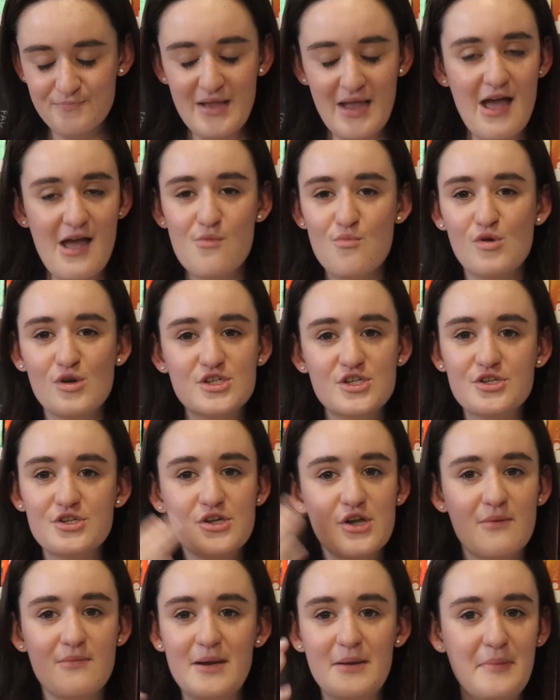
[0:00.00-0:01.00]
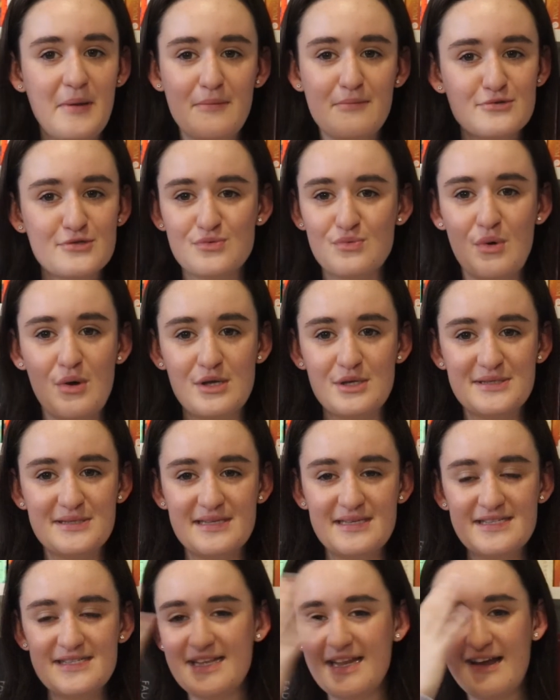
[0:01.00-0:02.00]
I watched so many people's worst
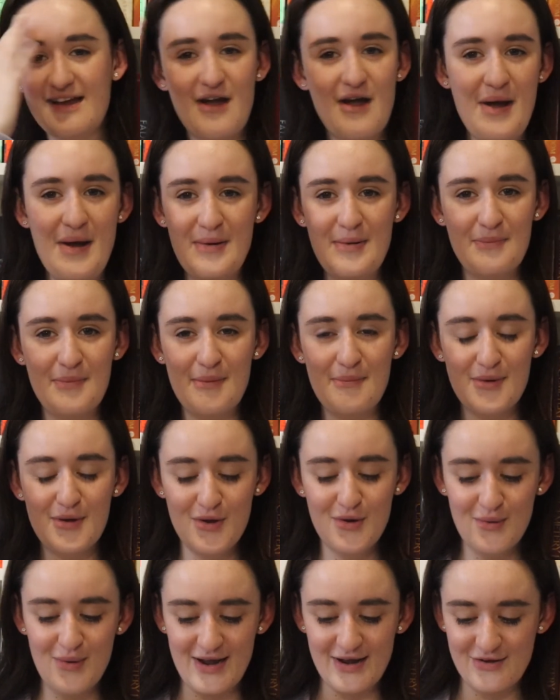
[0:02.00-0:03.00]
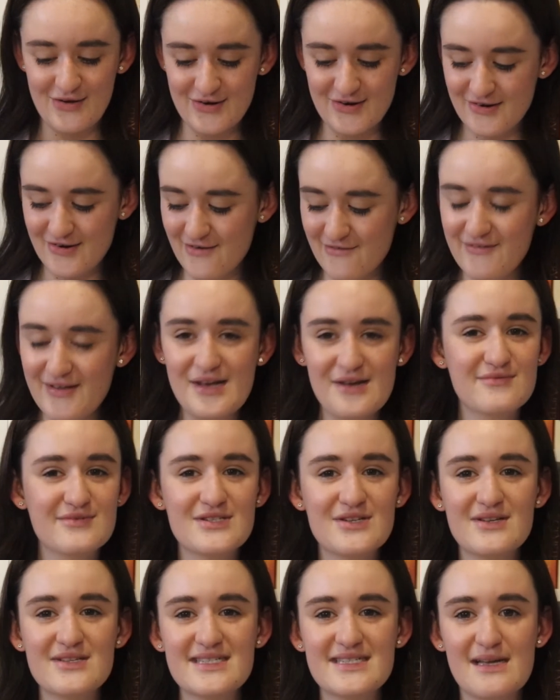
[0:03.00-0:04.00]
lists that I can't remember who I got it off. It was
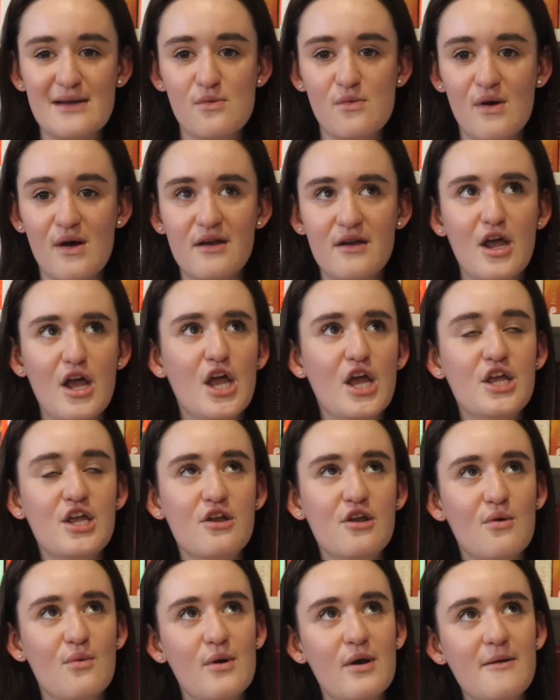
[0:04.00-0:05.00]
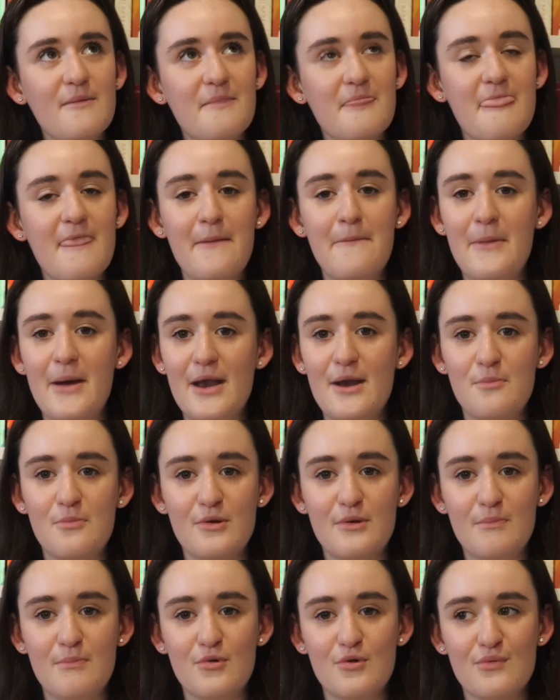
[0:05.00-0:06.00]
on someone. You know what? It might have
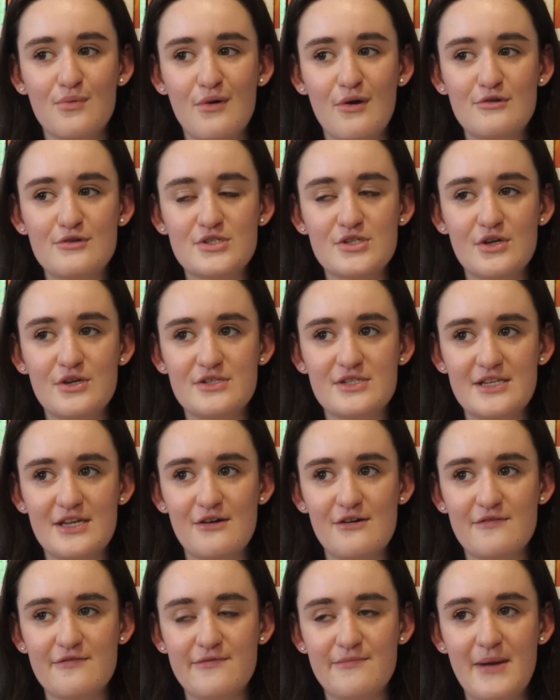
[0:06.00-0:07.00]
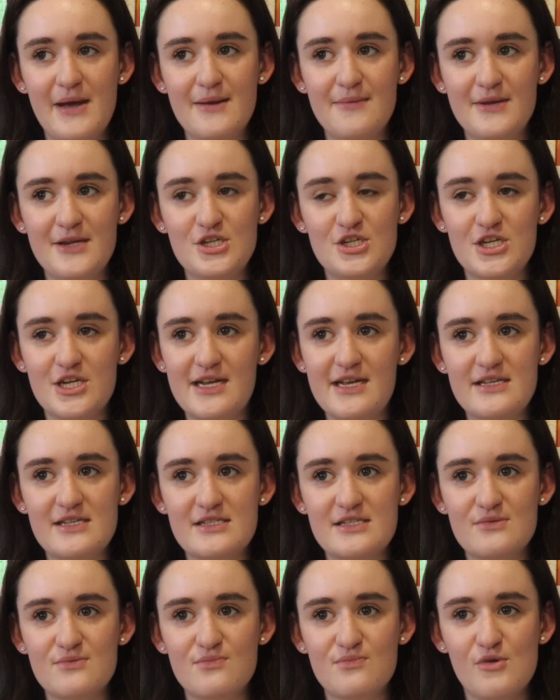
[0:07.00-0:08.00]
been Brooke Roast herself. Might have been
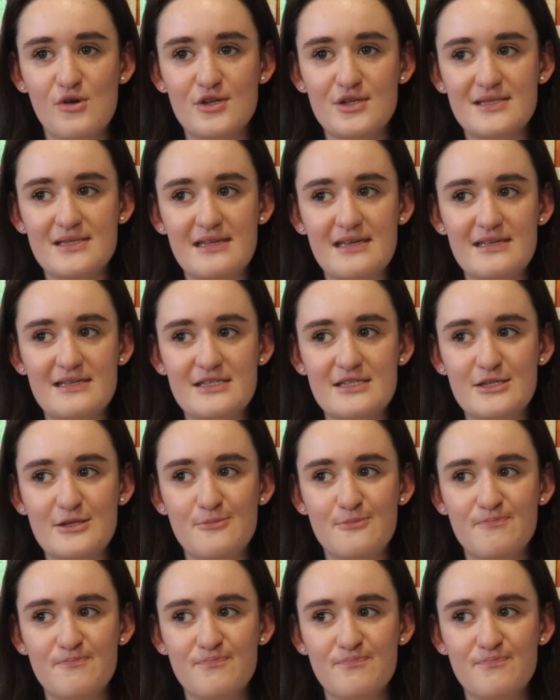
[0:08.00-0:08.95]
G's worst list.